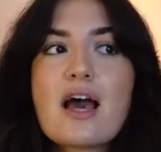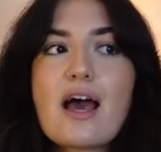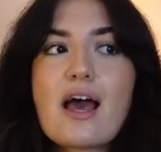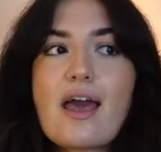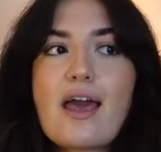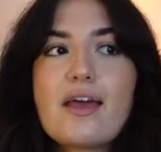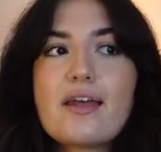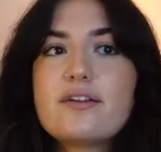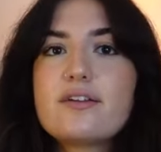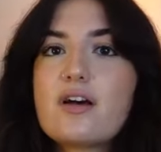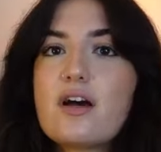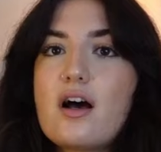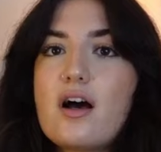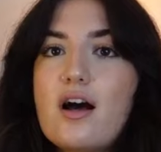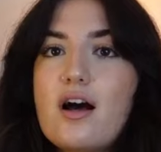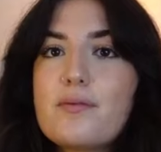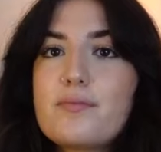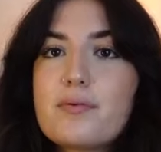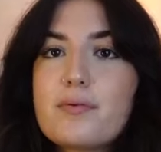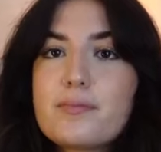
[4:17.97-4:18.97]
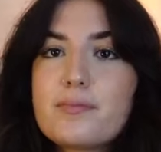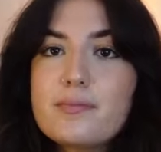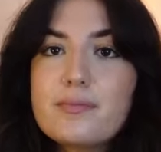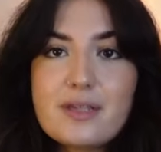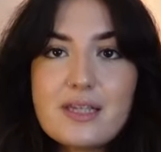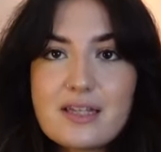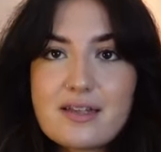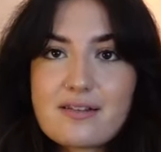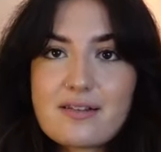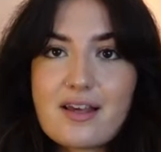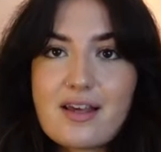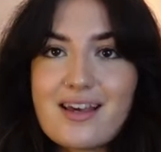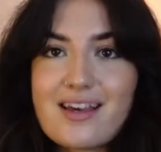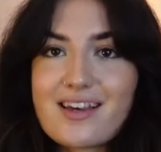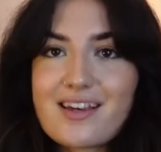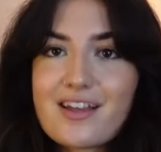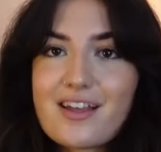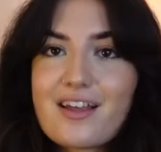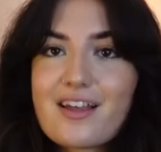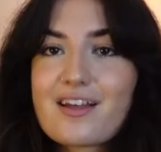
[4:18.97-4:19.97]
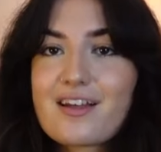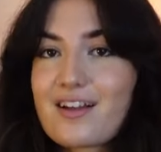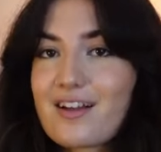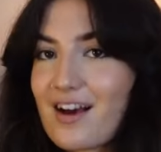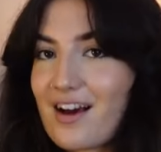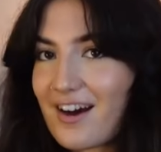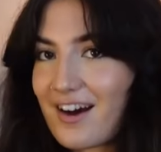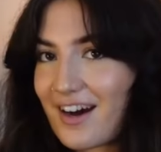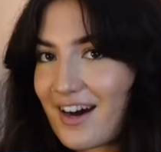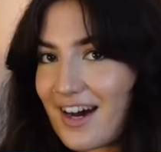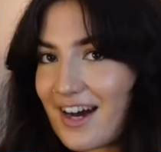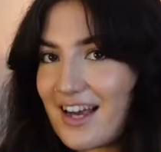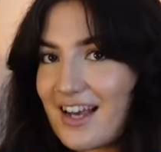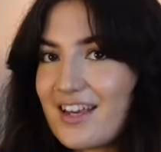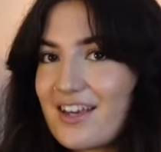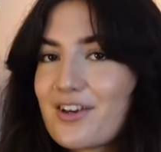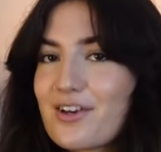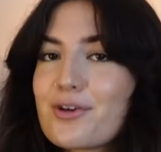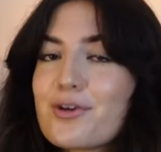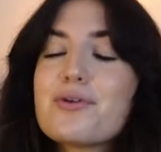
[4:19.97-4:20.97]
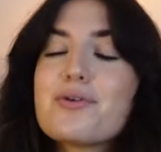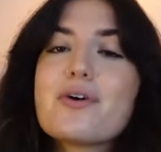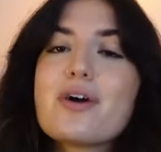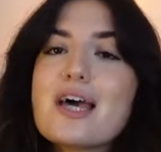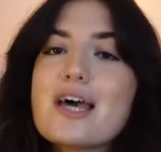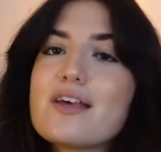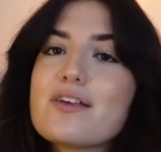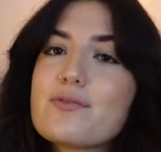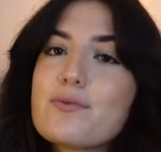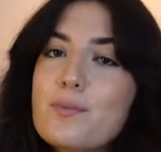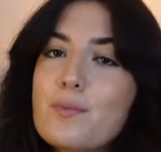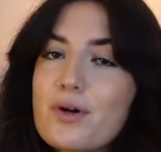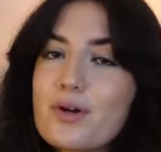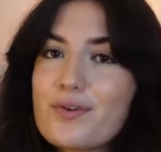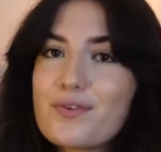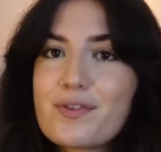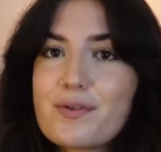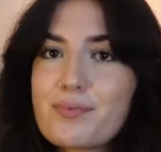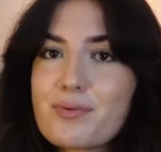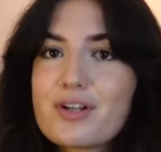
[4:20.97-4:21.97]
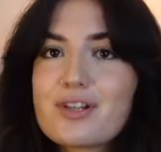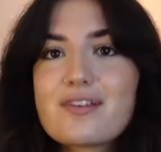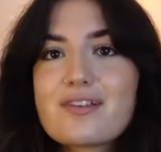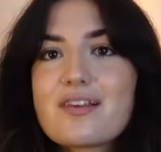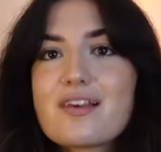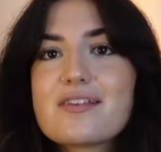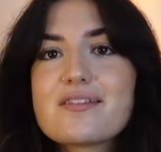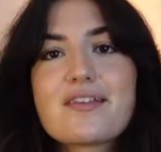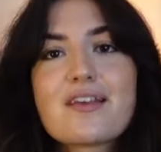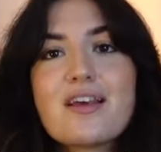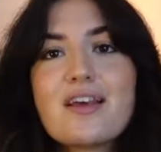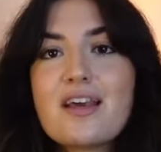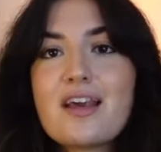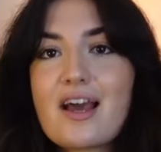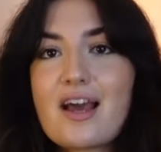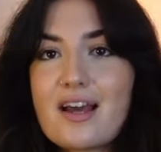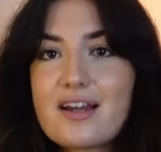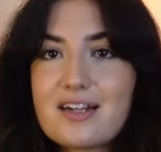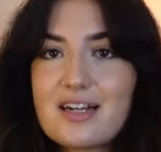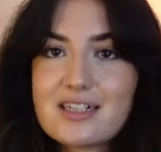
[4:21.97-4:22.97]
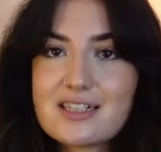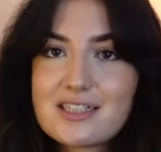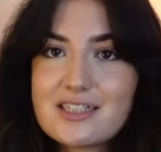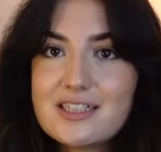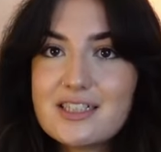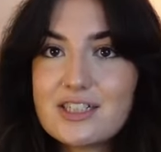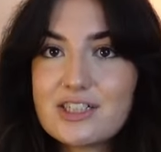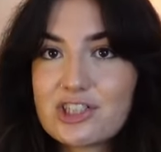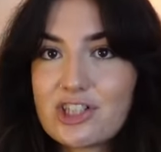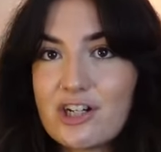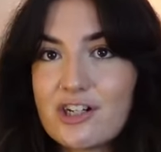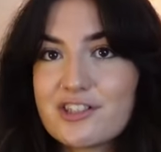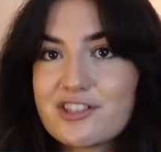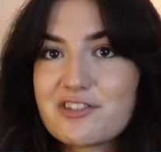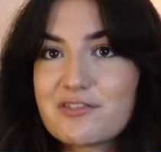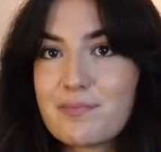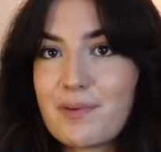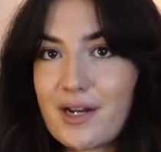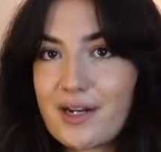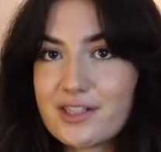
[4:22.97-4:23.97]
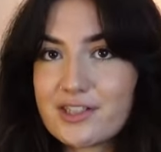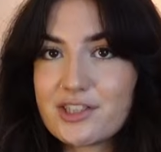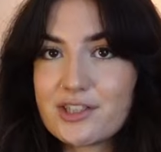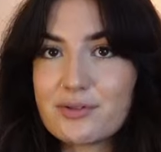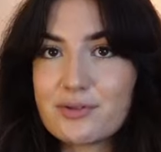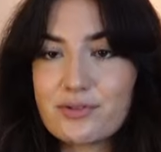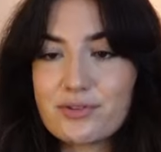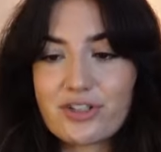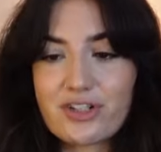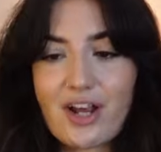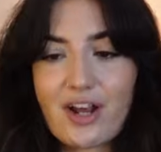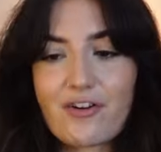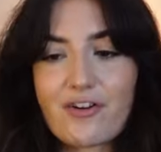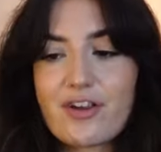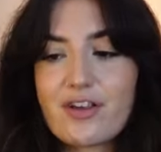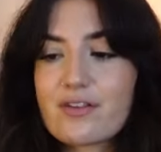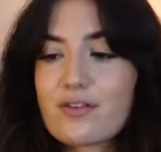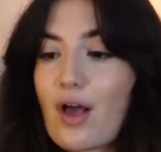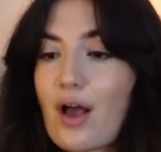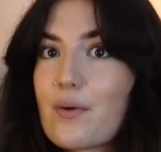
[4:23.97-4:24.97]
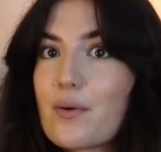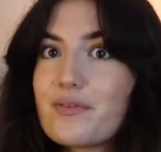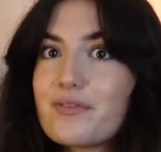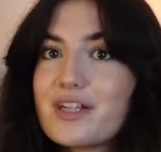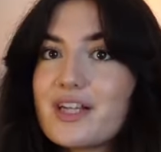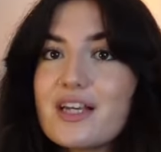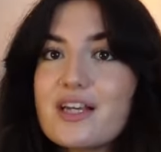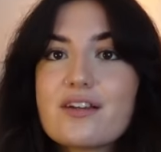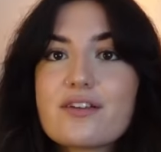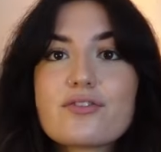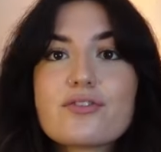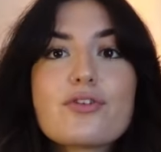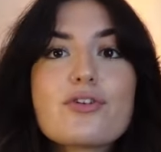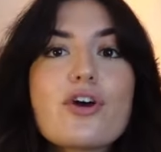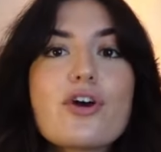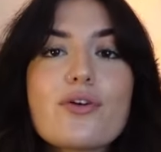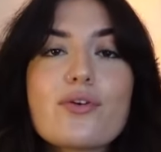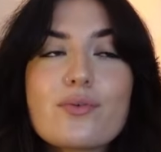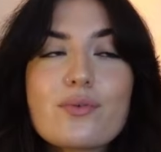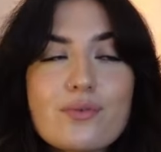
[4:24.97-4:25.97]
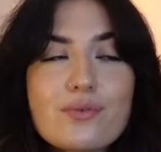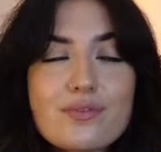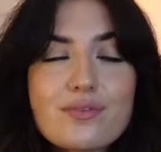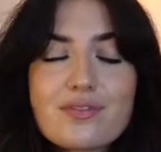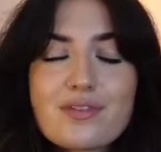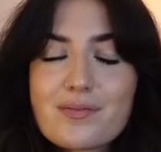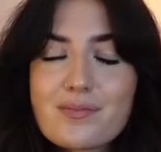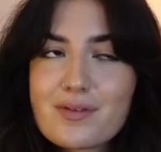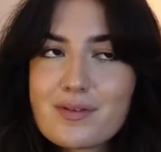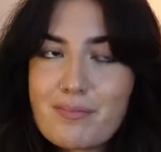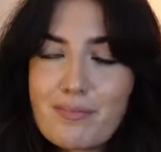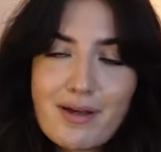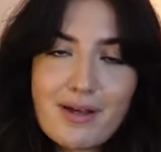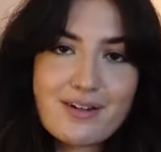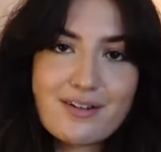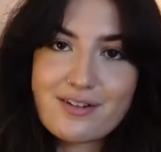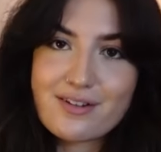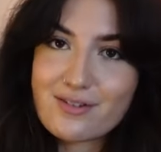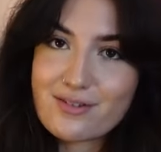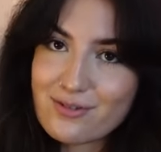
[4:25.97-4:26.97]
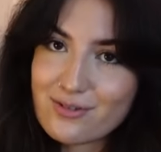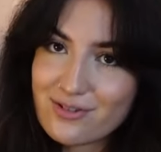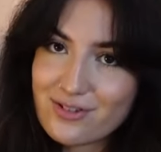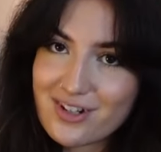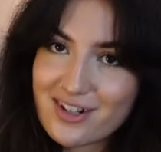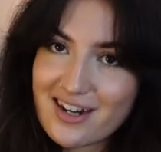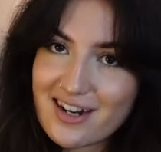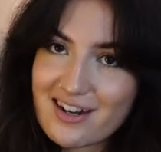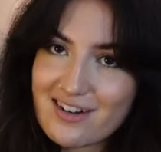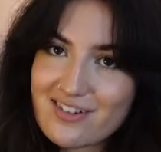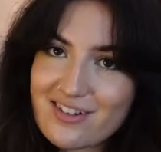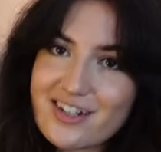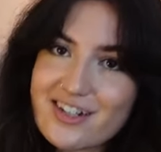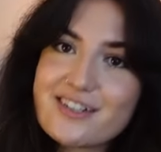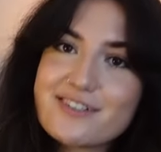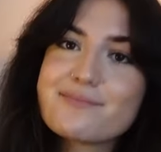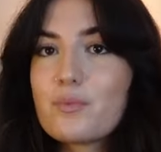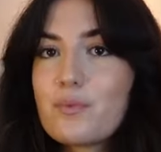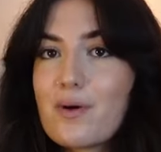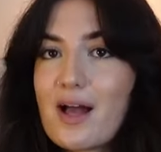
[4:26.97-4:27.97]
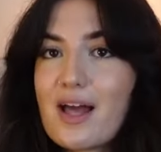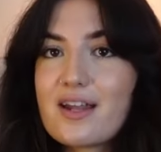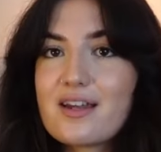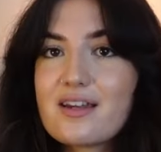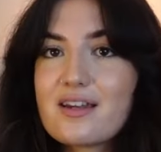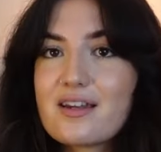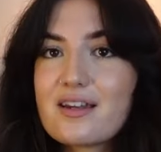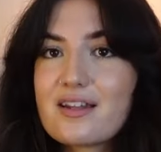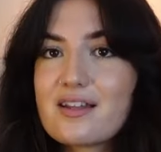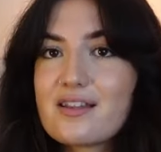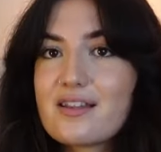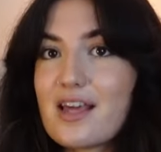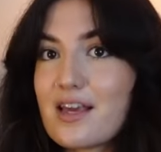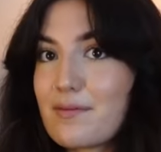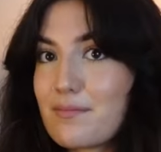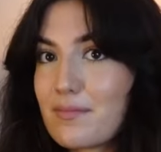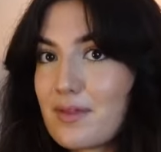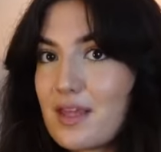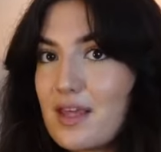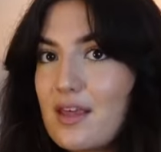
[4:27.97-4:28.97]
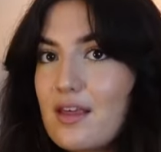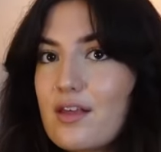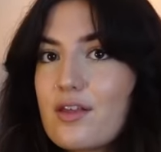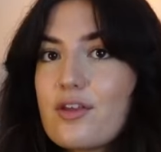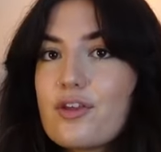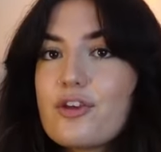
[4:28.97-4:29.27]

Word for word: end up meeting Kai, who is one of the princes and actually in charge of banishing ordinaries. However, he doesn't know that Miss Paedyn is ordinary when they meet.